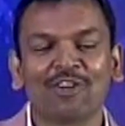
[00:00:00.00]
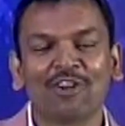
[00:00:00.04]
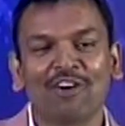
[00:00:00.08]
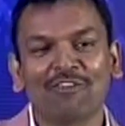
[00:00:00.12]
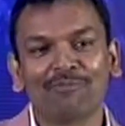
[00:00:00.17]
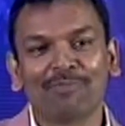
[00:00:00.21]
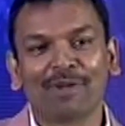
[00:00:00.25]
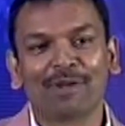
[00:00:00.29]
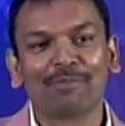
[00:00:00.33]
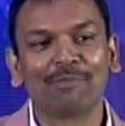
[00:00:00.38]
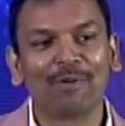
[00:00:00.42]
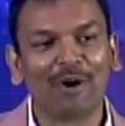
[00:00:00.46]

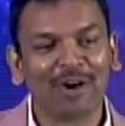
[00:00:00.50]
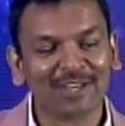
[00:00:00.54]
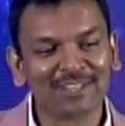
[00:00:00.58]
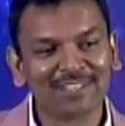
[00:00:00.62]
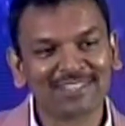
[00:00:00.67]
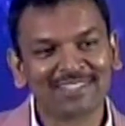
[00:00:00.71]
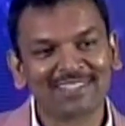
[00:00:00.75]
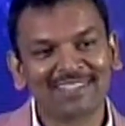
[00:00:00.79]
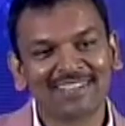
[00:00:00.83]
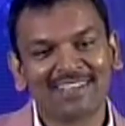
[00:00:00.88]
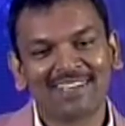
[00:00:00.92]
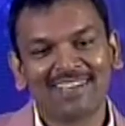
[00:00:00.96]
season of Bigg
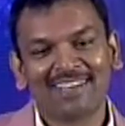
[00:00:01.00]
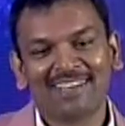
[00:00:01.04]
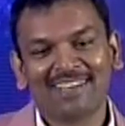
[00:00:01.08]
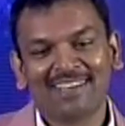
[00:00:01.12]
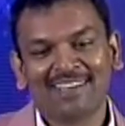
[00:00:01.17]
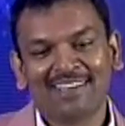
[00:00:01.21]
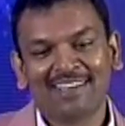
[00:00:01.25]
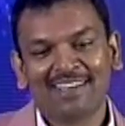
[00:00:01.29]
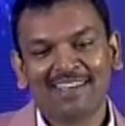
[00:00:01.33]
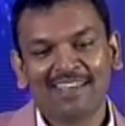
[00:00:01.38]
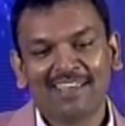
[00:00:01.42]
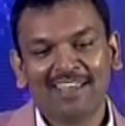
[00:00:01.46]
Boss.
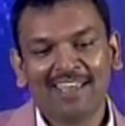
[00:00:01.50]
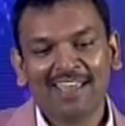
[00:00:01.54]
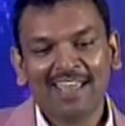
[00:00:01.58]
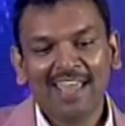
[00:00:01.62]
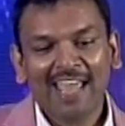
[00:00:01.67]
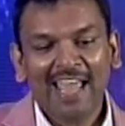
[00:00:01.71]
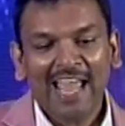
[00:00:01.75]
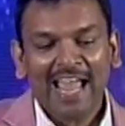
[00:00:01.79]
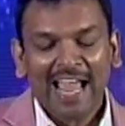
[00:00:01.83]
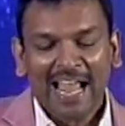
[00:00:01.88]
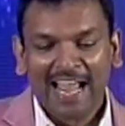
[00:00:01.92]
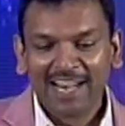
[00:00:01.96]

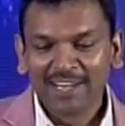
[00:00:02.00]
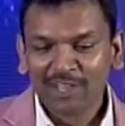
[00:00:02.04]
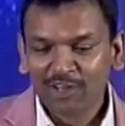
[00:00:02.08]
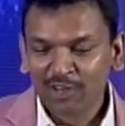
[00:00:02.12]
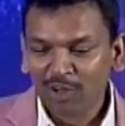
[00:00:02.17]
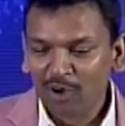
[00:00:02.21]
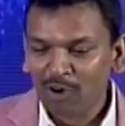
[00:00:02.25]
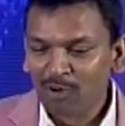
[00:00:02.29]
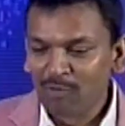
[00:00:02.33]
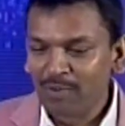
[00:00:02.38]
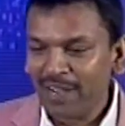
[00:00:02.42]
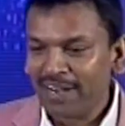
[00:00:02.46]

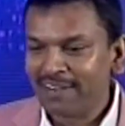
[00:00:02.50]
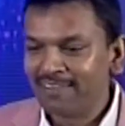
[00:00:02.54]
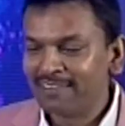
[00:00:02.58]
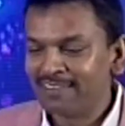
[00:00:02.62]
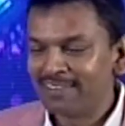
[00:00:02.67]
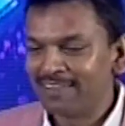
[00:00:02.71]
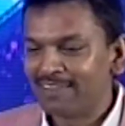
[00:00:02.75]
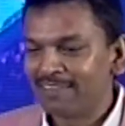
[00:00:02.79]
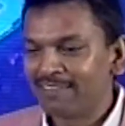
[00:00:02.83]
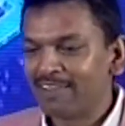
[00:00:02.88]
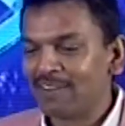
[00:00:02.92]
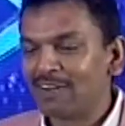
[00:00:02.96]
And you know,
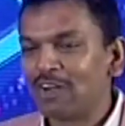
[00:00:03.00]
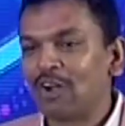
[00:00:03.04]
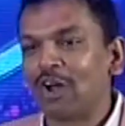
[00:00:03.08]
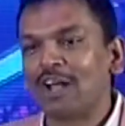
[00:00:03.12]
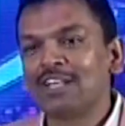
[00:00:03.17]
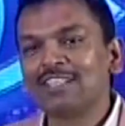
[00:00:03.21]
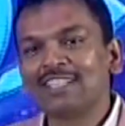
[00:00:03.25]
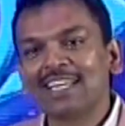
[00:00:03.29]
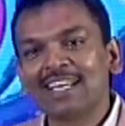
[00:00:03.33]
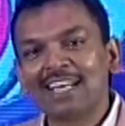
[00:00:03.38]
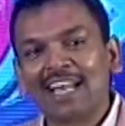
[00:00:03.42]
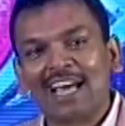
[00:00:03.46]
when we
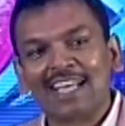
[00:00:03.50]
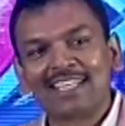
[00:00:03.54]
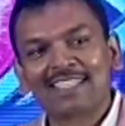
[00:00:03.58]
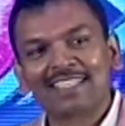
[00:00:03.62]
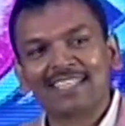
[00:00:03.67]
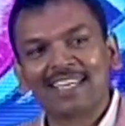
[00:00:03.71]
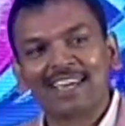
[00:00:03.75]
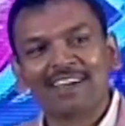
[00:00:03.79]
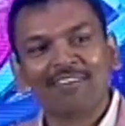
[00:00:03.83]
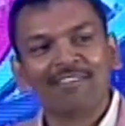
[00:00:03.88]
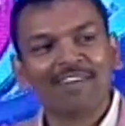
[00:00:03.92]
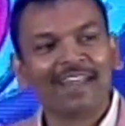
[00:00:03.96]
were launching
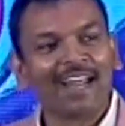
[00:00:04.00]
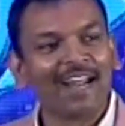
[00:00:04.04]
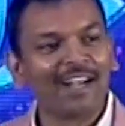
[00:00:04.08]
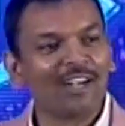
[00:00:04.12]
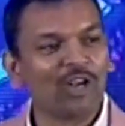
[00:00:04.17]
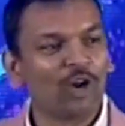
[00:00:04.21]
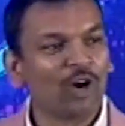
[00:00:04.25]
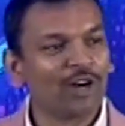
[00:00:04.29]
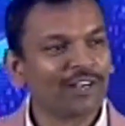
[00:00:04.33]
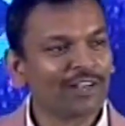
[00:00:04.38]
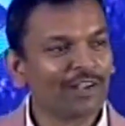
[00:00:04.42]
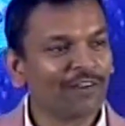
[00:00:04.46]
last year,
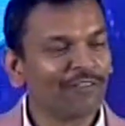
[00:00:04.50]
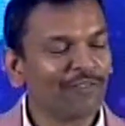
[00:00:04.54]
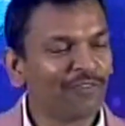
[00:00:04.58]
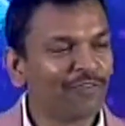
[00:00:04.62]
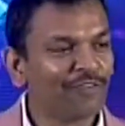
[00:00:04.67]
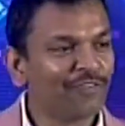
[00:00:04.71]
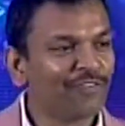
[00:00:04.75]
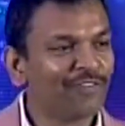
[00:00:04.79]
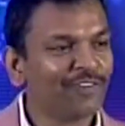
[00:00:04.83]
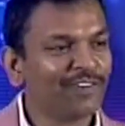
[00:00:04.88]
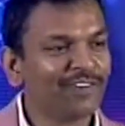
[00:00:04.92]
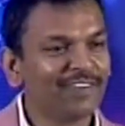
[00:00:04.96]
we had a lot
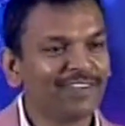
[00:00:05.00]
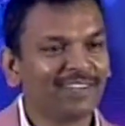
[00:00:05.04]
of